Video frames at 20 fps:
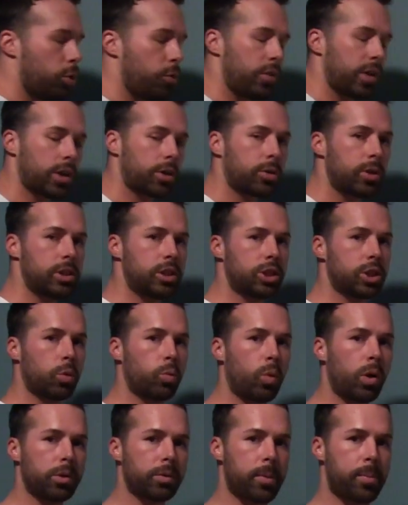you've increased
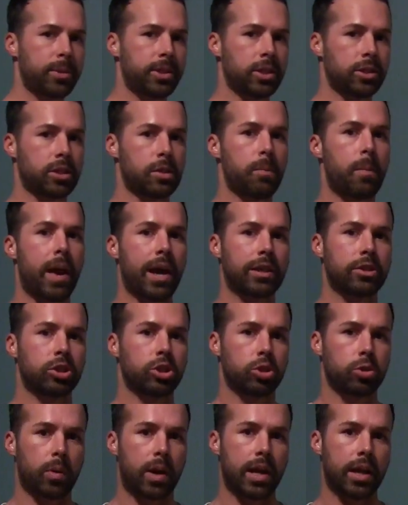your 1 repetition max
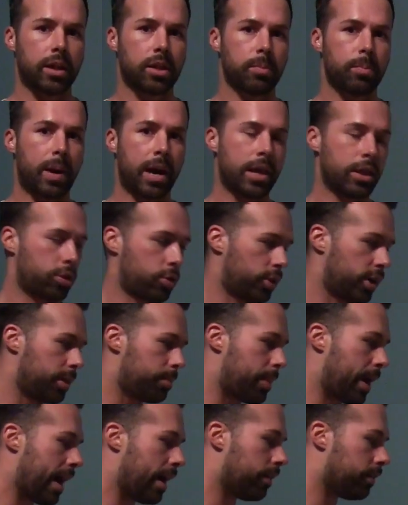strength by
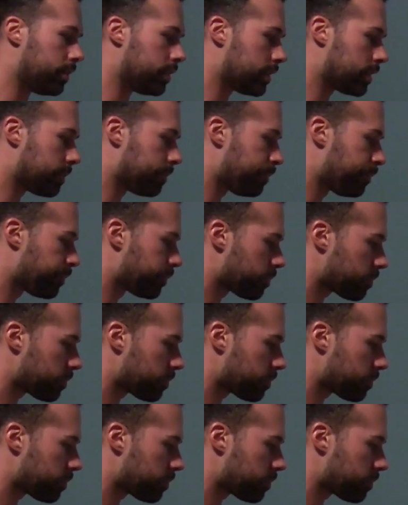30 pounds.